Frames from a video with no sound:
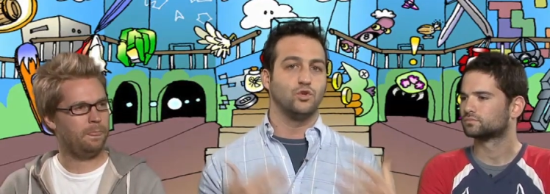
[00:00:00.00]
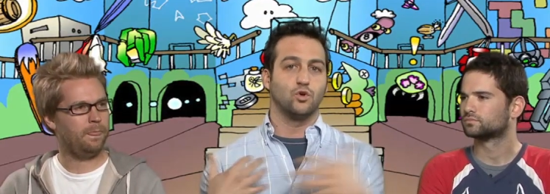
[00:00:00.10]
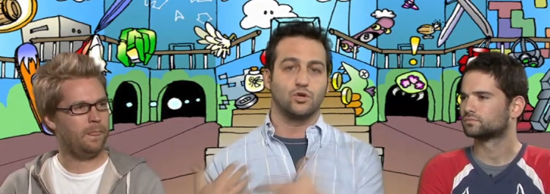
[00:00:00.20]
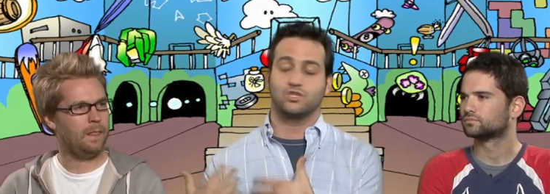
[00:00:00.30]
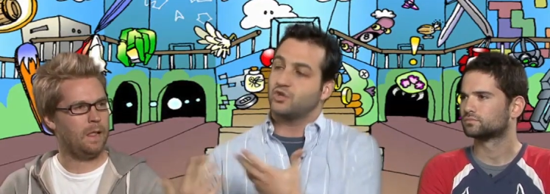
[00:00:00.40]

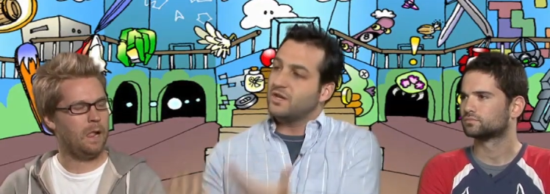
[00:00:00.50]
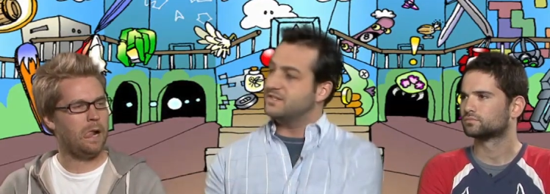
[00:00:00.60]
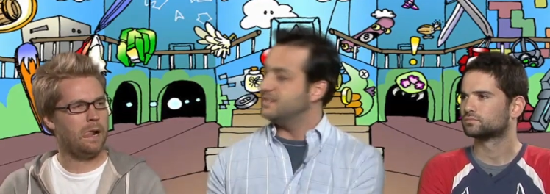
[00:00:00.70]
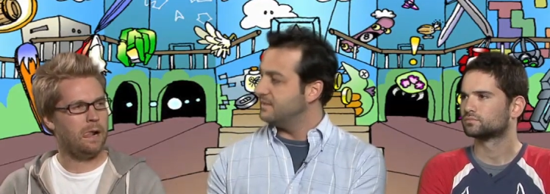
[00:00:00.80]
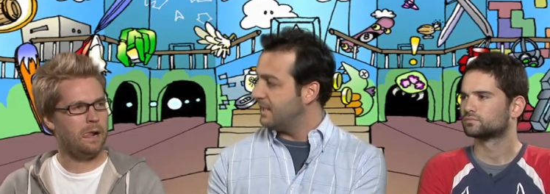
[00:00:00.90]
Speaker 1: your
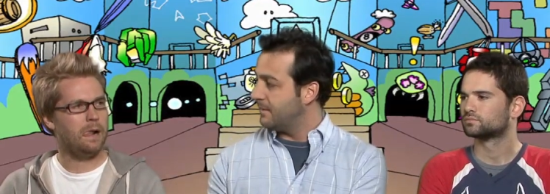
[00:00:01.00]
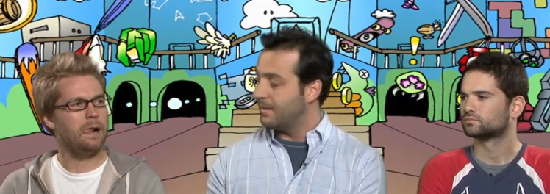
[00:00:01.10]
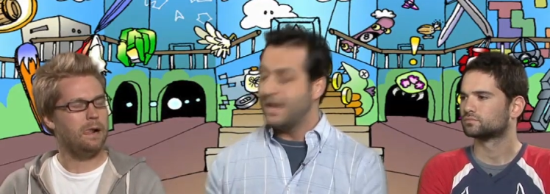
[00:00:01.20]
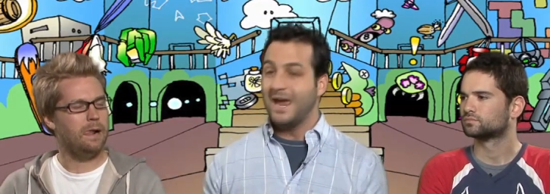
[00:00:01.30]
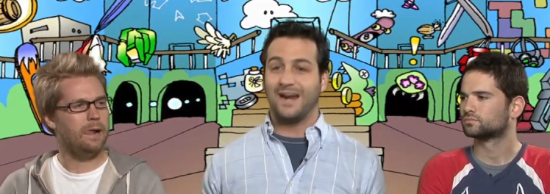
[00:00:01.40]
trust in
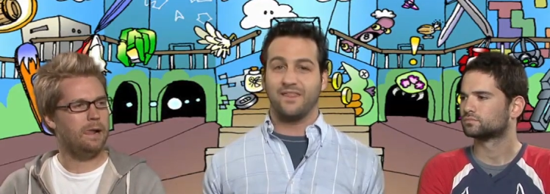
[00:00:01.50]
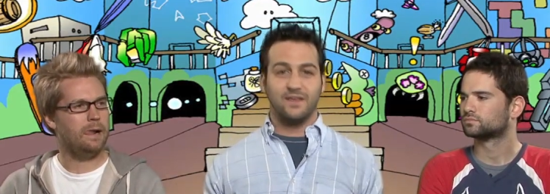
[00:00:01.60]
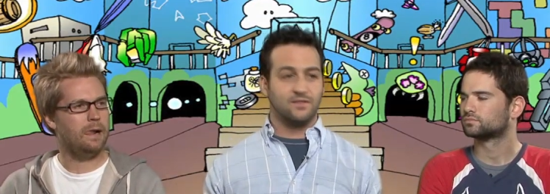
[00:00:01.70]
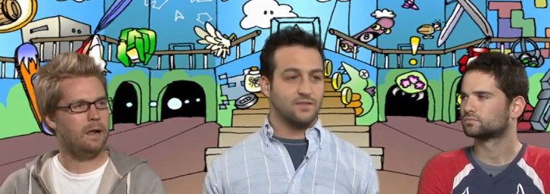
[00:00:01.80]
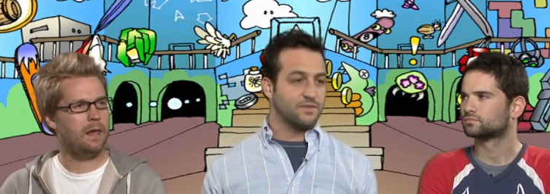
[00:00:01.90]
them. Yeah. And I
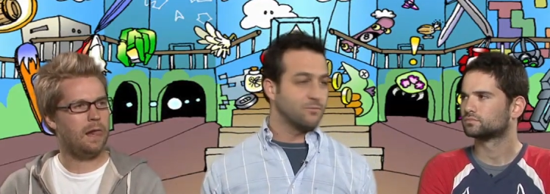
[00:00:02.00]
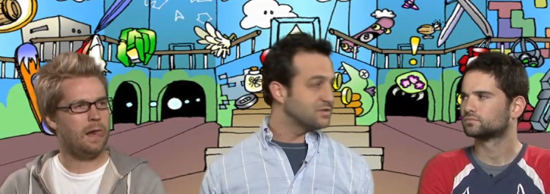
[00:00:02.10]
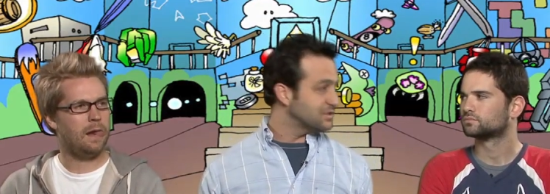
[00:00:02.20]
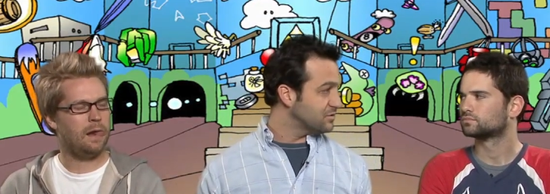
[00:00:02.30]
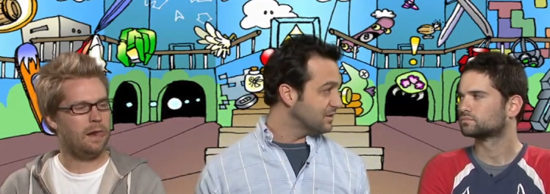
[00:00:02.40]
think that the
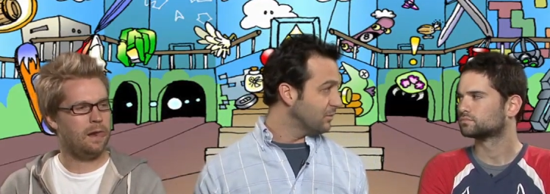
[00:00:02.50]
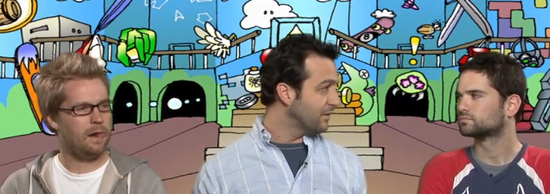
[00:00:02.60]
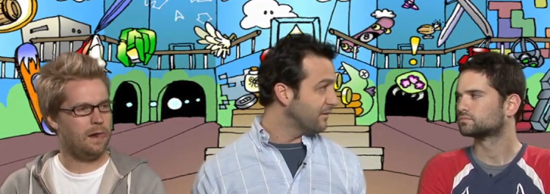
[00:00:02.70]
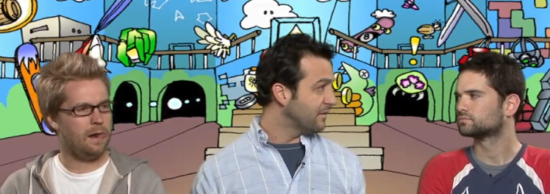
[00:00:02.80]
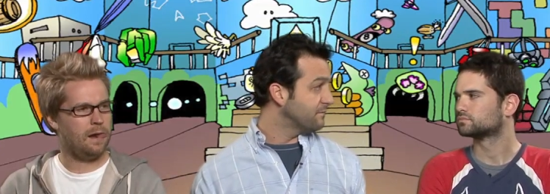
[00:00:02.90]
most interesting
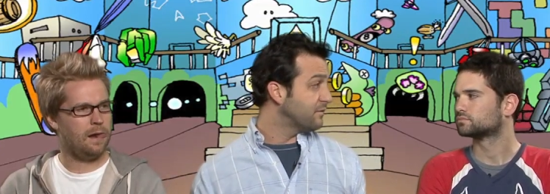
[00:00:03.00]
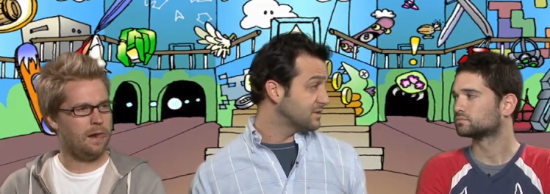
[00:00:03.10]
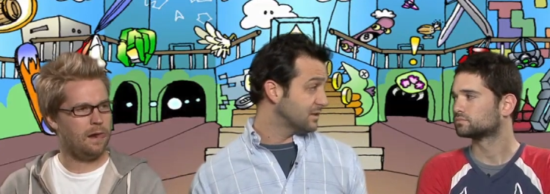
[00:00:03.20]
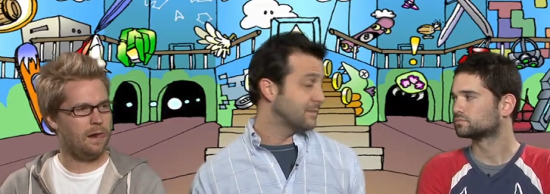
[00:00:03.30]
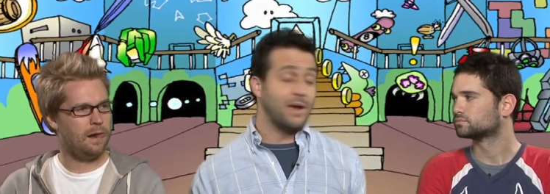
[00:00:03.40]
way to,
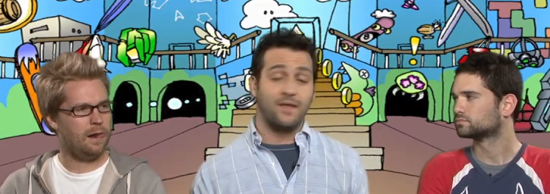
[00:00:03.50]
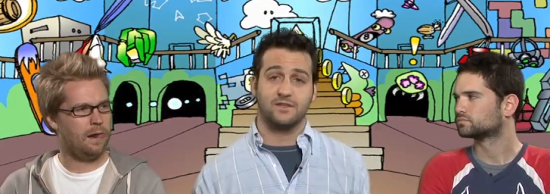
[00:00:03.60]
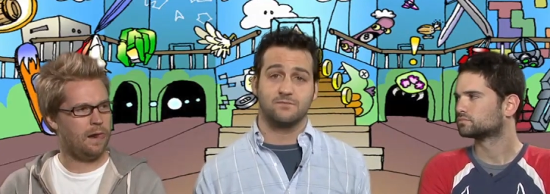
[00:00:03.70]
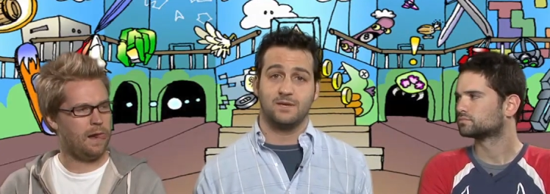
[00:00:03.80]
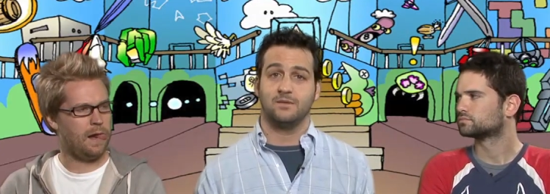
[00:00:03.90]
for us to come
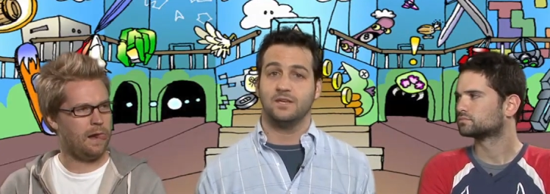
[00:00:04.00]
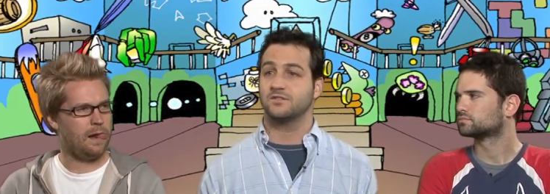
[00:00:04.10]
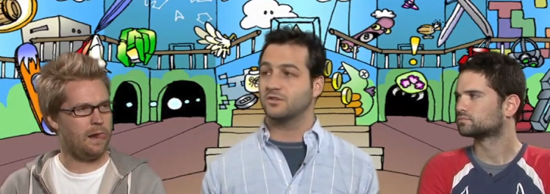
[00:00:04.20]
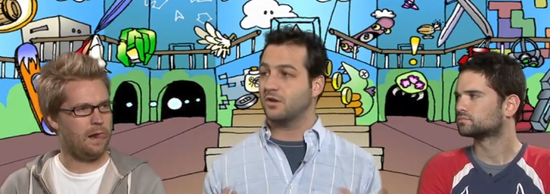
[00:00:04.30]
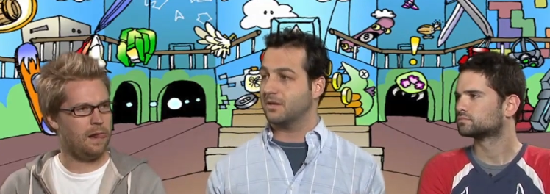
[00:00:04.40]
at this maybe
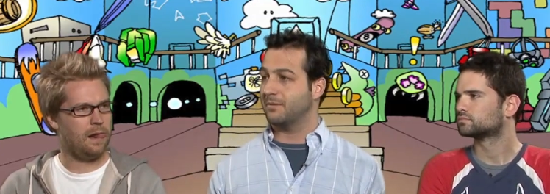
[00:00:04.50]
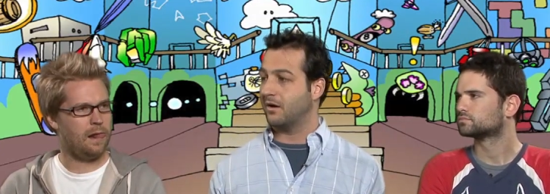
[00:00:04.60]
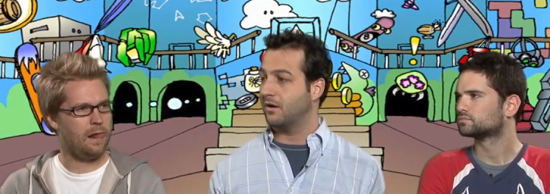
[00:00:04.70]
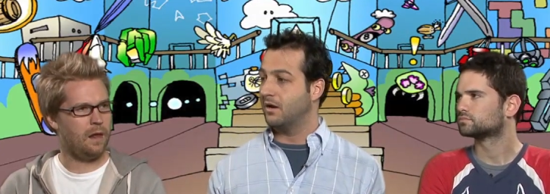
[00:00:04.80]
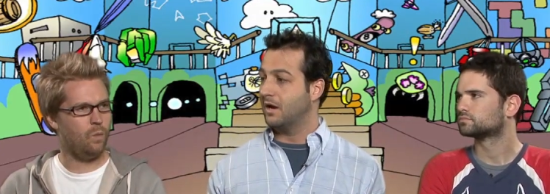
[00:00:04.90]
is to talk
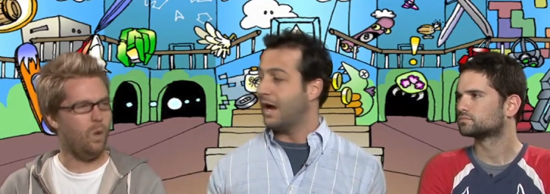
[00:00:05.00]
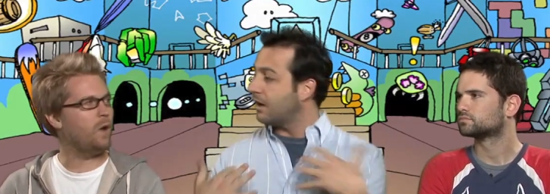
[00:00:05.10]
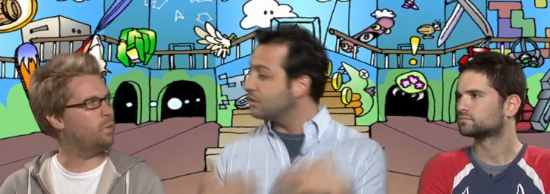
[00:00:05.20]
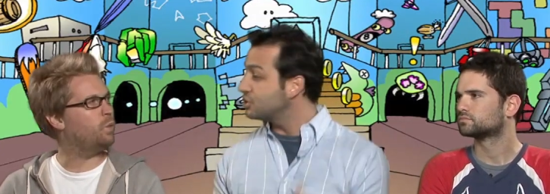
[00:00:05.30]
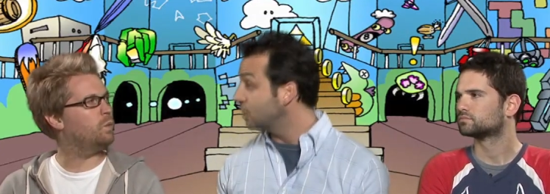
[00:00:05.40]
about
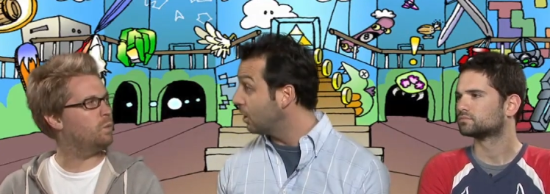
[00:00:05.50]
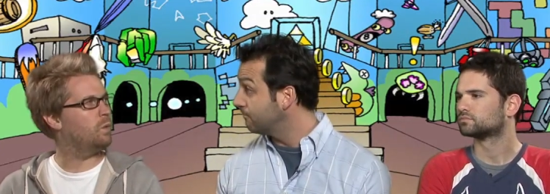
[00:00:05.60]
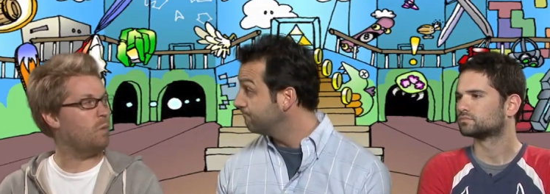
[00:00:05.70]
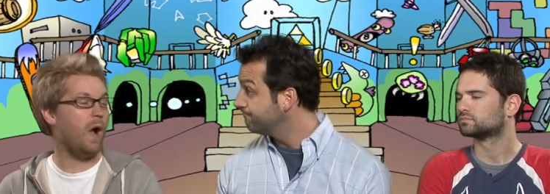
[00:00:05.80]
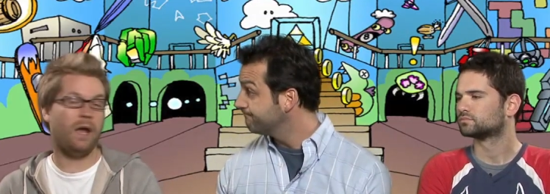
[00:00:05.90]
why our we,
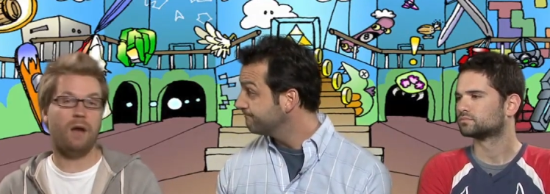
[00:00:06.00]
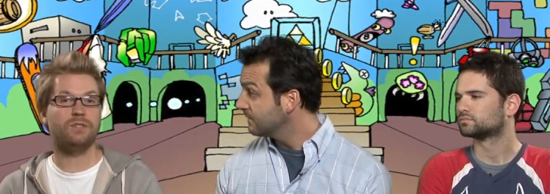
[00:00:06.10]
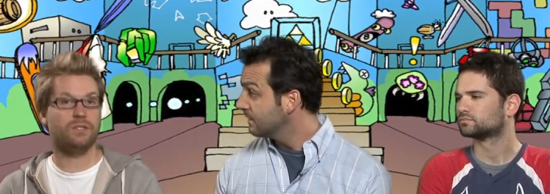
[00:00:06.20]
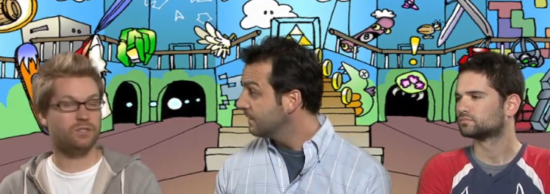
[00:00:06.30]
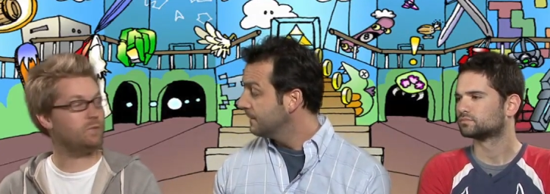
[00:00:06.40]
show.
Speaker 2: Why
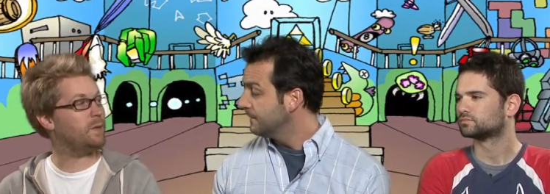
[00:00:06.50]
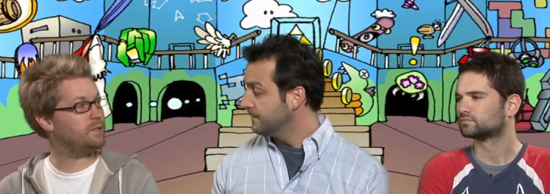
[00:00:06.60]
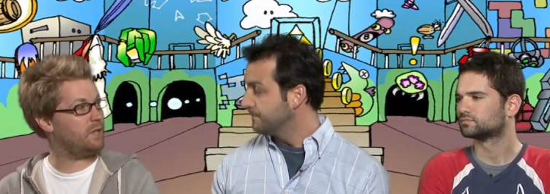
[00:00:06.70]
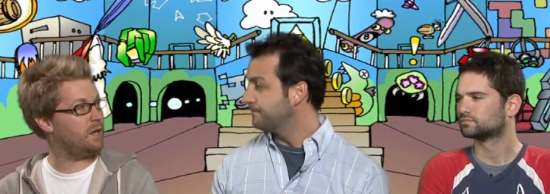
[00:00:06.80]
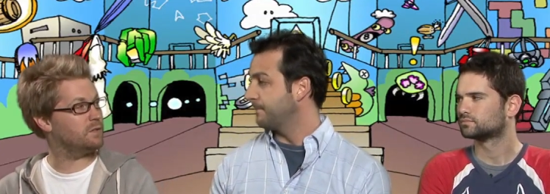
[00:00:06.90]
I was just
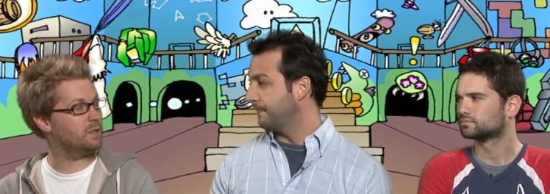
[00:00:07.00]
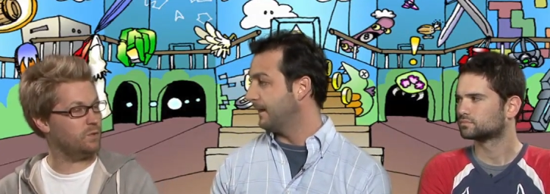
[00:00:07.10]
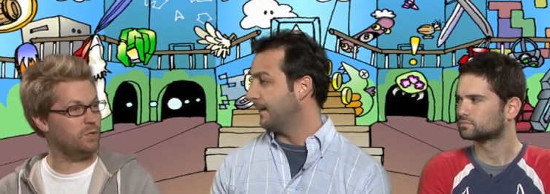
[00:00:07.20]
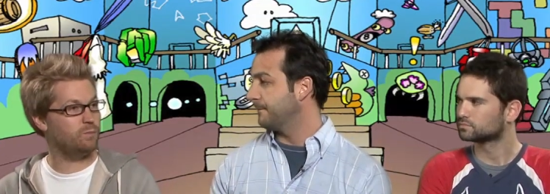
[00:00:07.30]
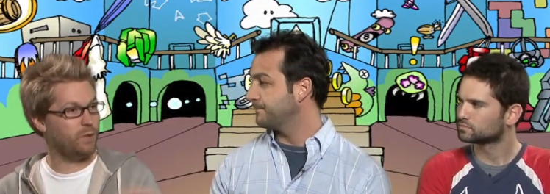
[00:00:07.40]
about to say, I was
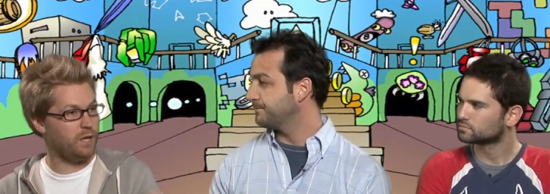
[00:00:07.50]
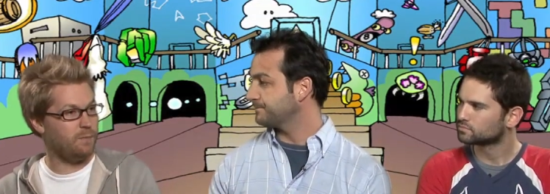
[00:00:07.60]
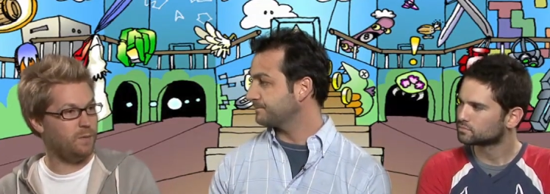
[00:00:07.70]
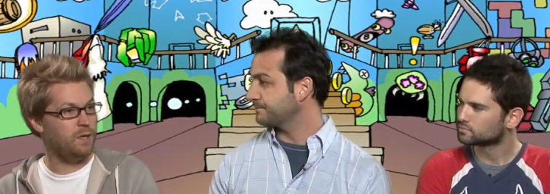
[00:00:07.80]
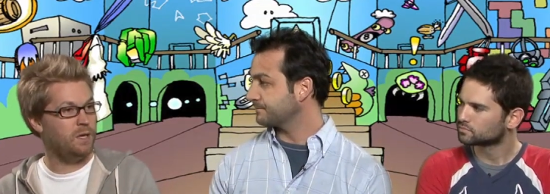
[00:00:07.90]
like, when yeah. you bring up,